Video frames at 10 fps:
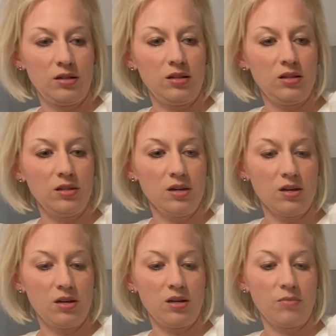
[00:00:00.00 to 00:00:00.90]

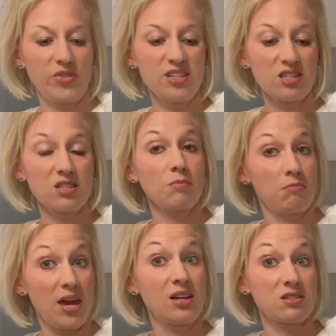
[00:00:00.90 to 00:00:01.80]
Yum, this
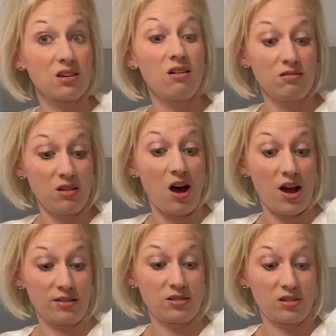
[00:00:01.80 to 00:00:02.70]
makes a
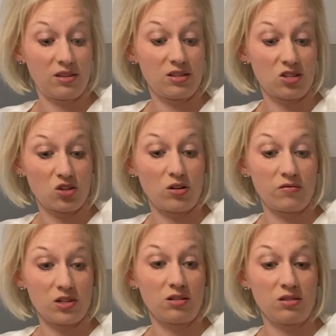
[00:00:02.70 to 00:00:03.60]
lot. This
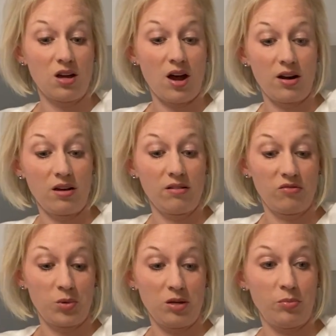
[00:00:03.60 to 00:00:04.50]
serves a lot of
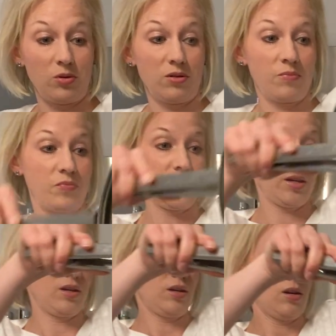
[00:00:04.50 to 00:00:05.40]
people.
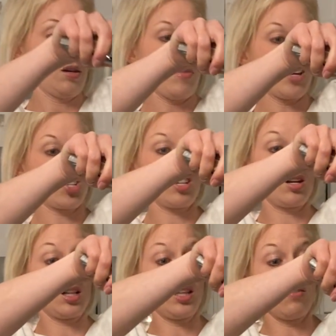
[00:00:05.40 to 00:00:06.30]
I'm actually
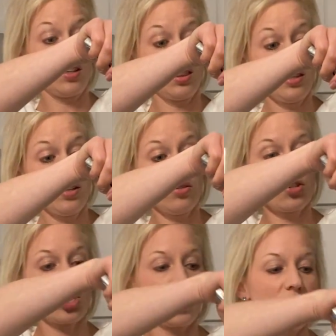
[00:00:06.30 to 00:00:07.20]
gonna leave a little
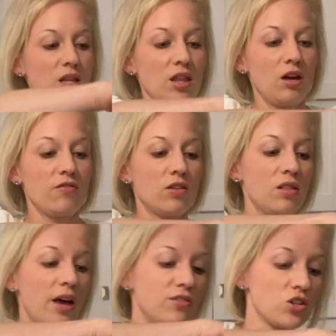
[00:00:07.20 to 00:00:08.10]
chicken in there for
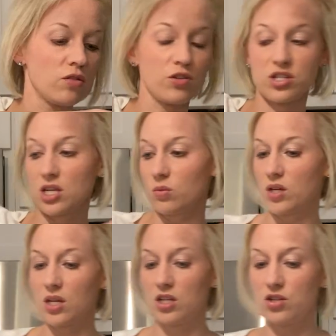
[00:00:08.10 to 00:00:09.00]
leftovers that we
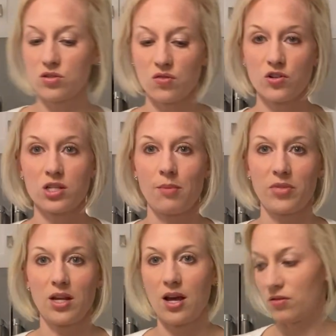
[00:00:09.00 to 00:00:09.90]
can use for
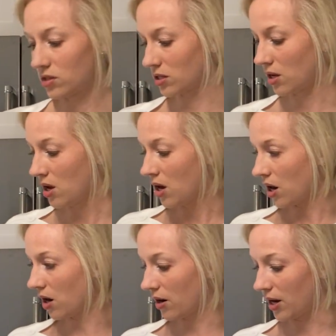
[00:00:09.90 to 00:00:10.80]
something else.
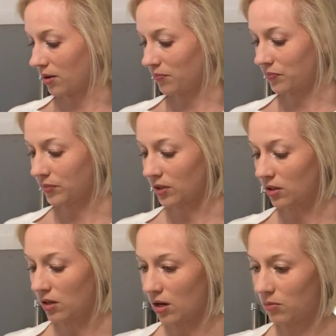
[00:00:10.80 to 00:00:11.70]
All right,
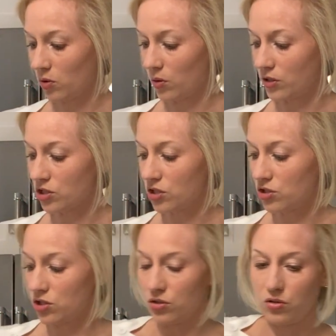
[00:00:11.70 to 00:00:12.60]
I'm going to
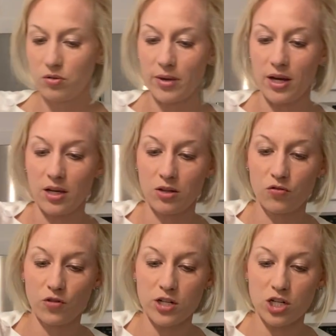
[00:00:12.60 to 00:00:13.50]
do my
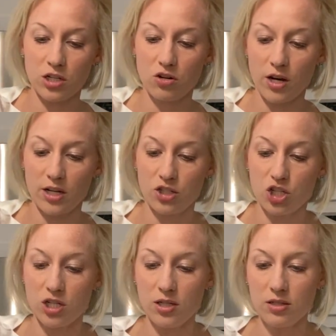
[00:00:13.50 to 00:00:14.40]
freshly grated
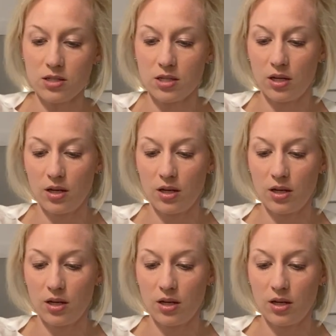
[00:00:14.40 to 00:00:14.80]
cheese.